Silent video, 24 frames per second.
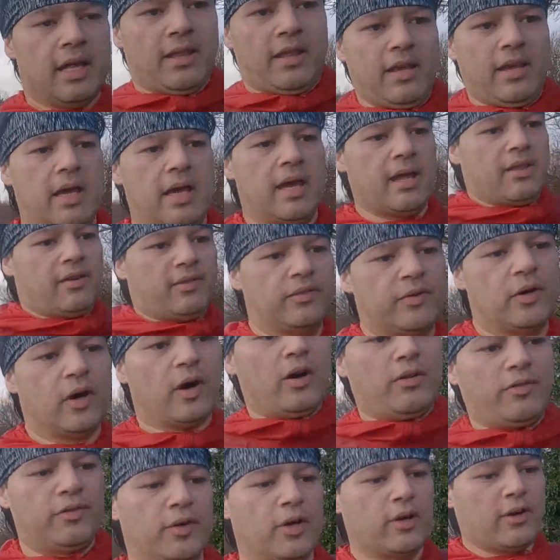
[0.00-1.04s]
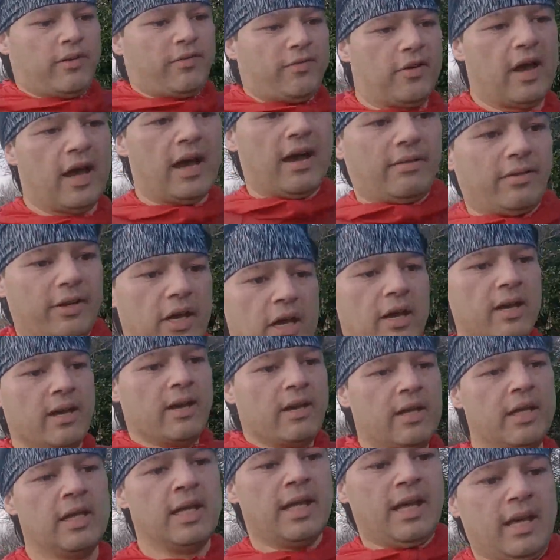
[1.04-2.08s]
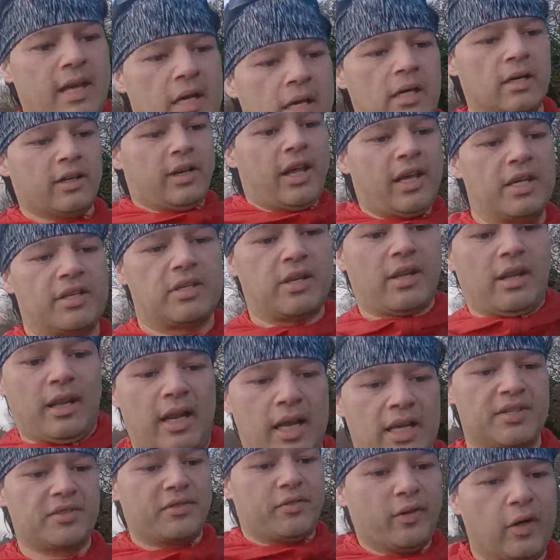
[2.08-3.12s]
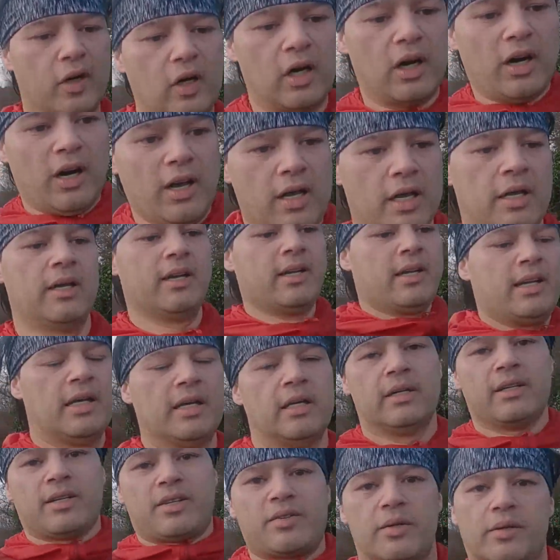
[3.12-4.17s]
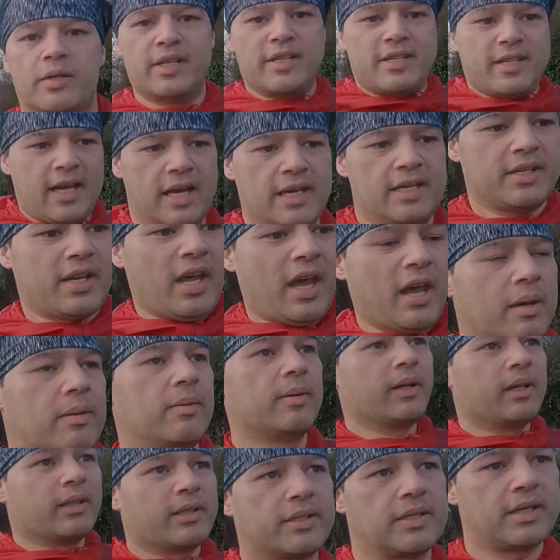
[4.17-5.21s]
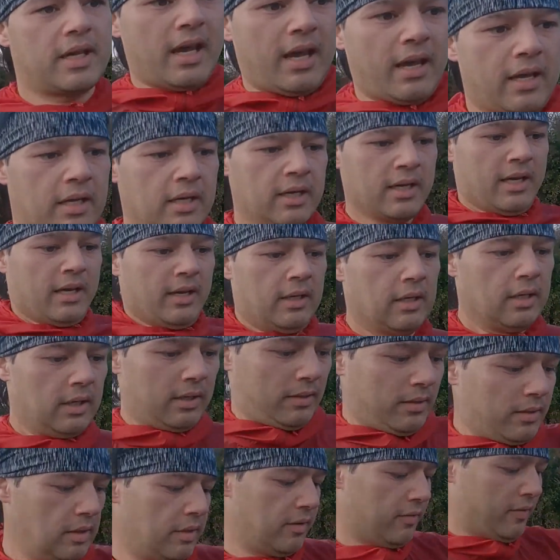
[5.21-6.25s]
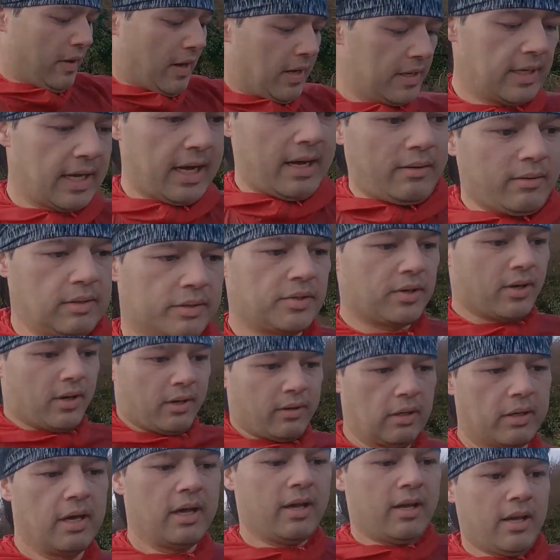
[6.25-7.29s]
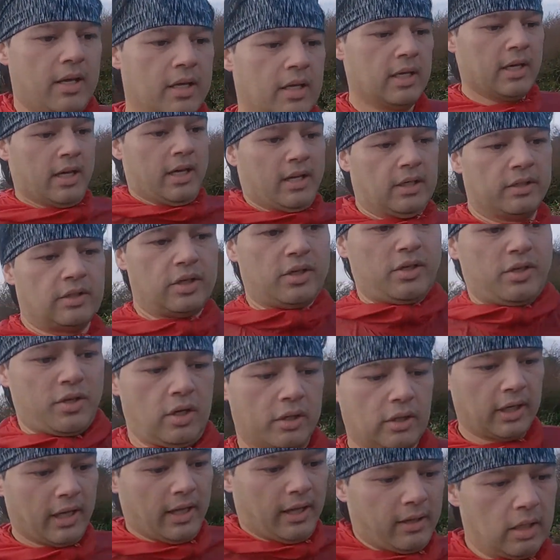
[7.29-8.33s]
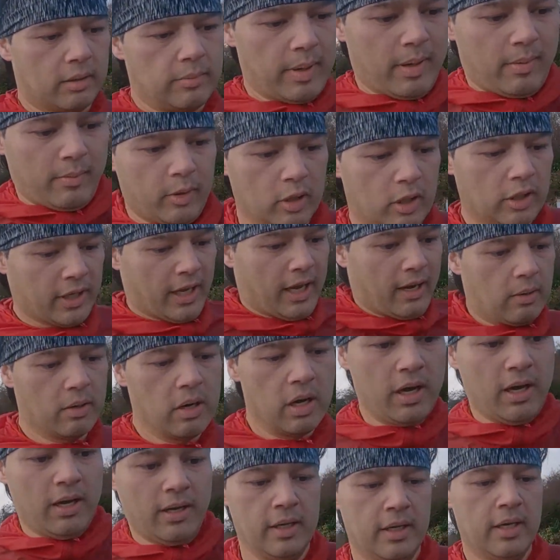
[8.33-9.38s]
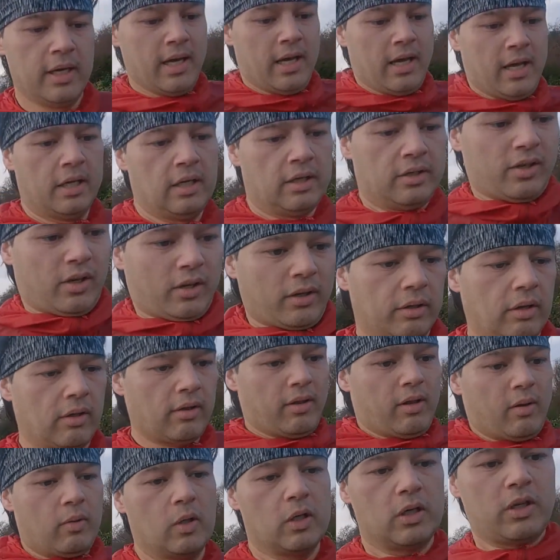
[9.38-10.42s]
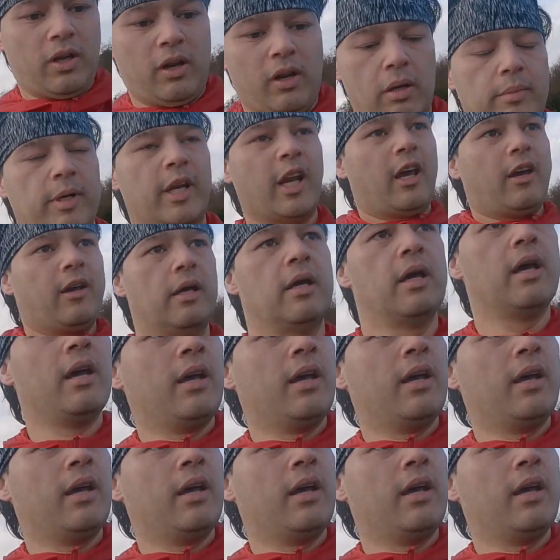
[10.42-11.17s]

4:45 on each of the last 4, so he says, but we'll only find out. So just jogging a little bit more now, jogging another 1 kilometre,